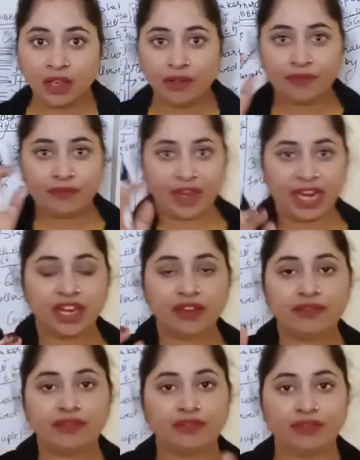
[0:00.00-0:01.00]

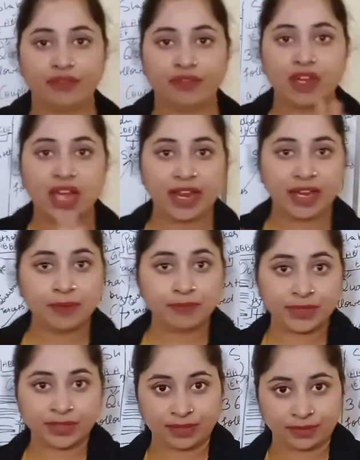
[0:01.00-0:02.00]
5
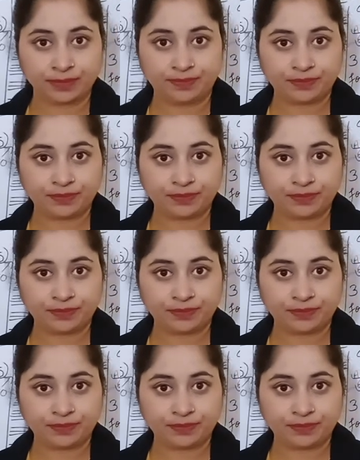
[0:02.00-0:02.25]
iambs,